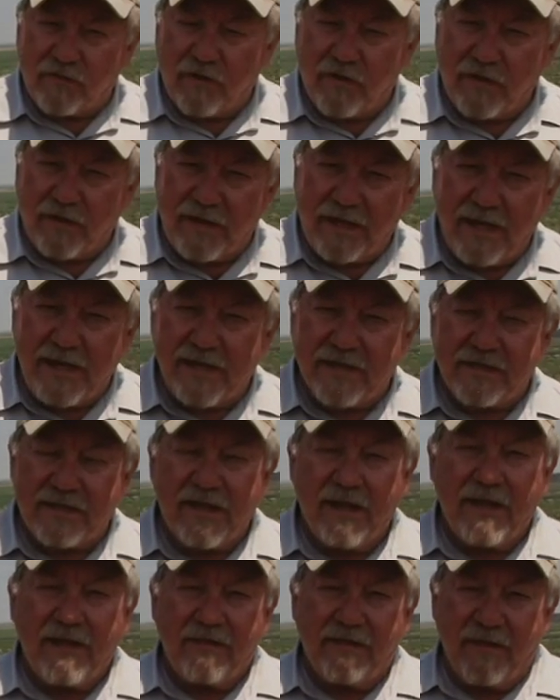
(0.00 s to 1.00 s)
further east
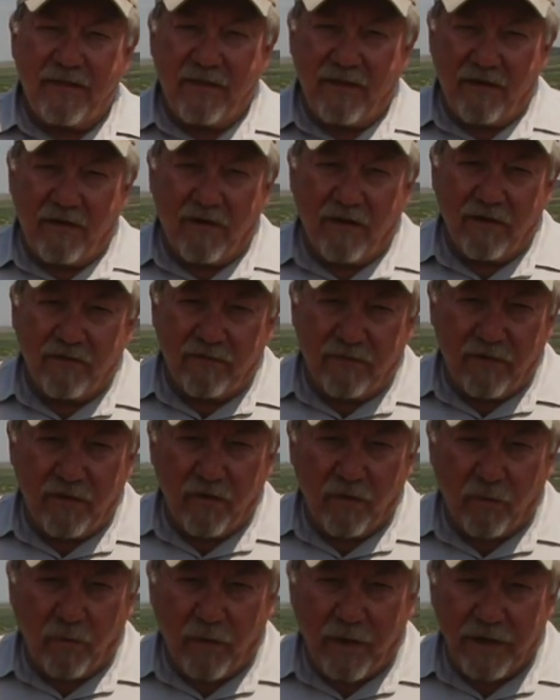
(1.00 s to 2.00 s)
than they are
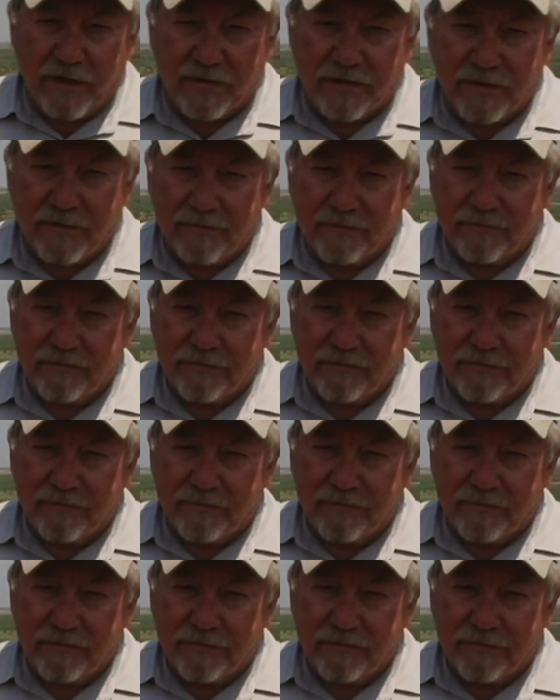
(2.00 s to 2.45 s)
further west.